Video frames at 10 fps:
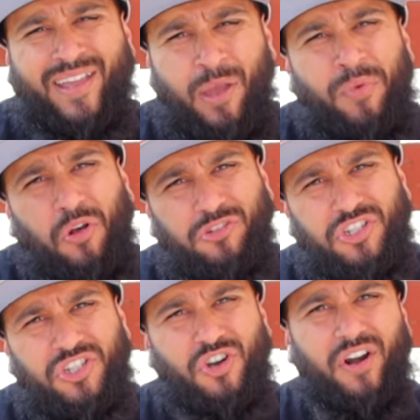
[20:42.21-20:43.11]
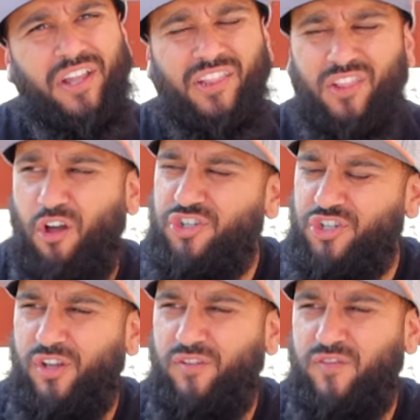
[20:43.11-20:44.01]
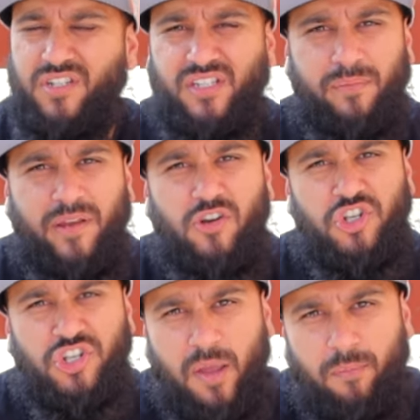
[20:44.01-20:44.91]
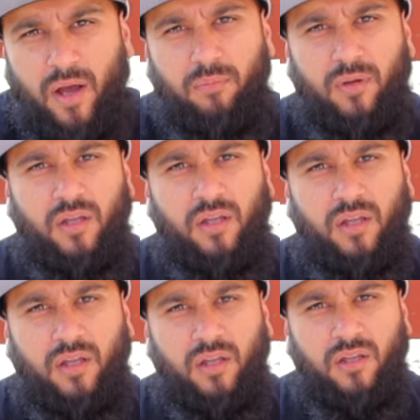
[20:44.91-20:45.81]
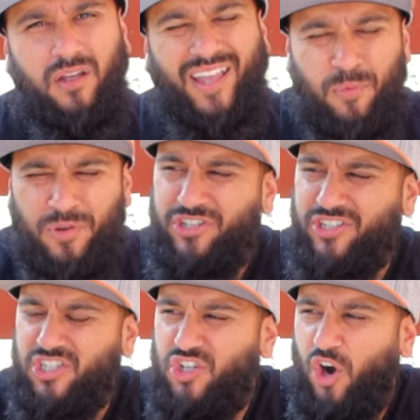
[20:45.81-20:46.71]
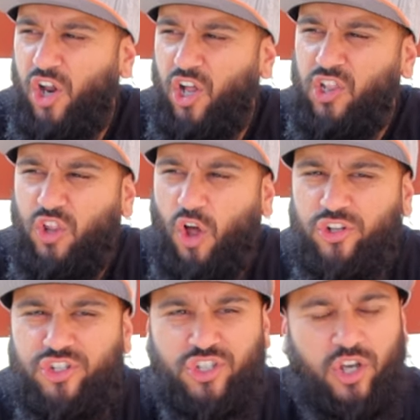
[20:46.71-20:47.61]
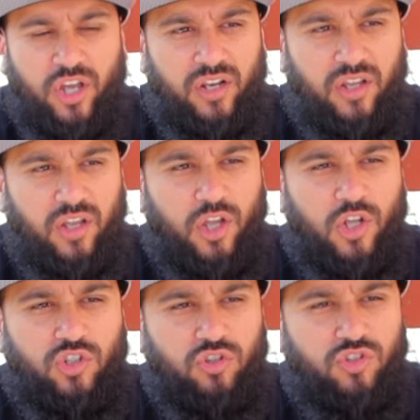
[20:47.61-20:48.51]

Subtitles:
Can we all just start a launch good for Samir's shape up? Can we just start a launch good to